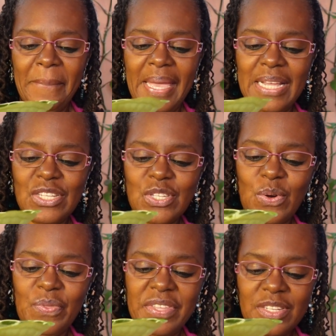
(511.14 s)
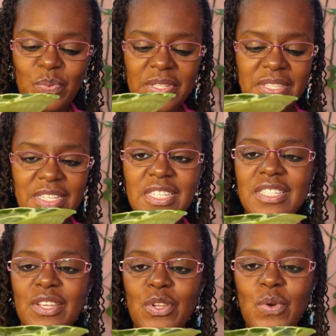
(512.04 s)
And so this is
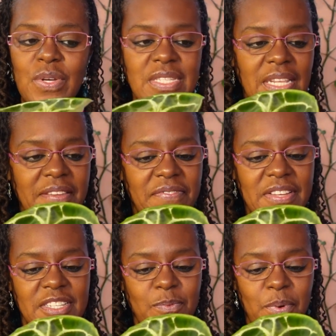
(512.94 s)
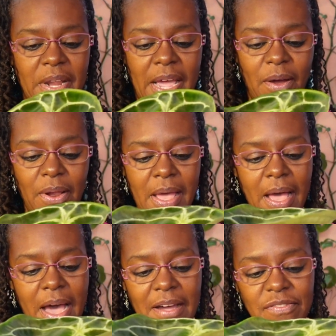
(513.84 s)
the newest leaf that is put out.
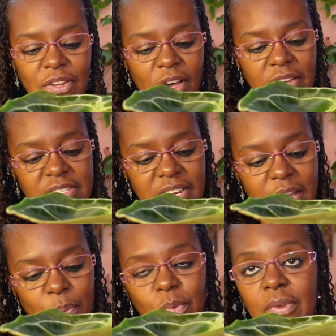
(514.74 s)
I've lost a couple